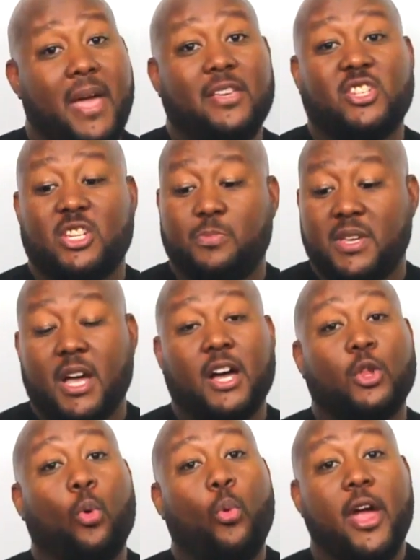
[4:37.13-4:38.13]
may just be
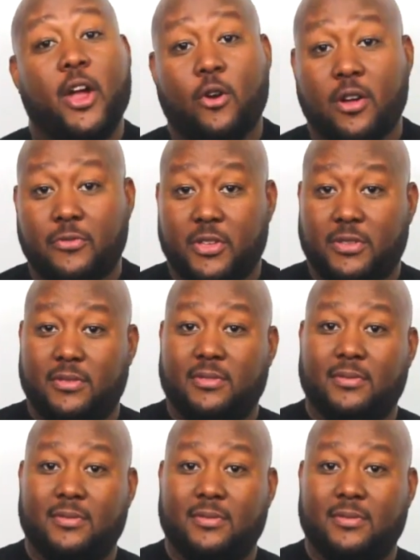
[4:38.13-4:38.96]
unaware of it.